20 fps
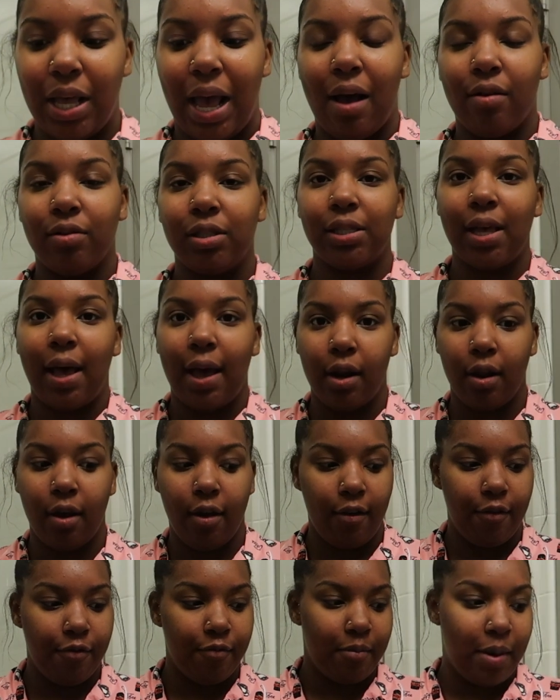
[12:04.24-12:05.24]
outside
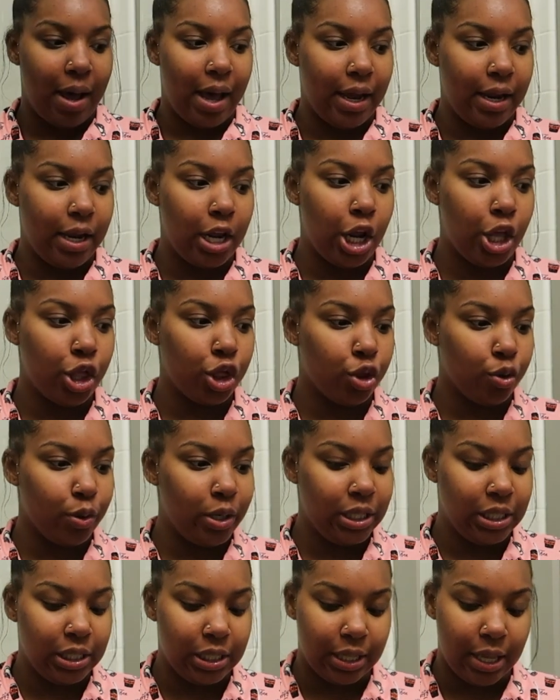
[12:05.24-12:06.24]
of my
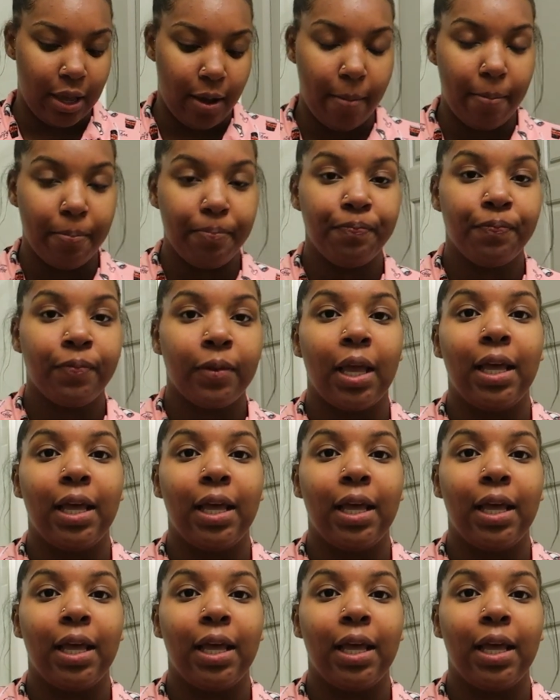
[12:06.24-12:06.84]
3-step.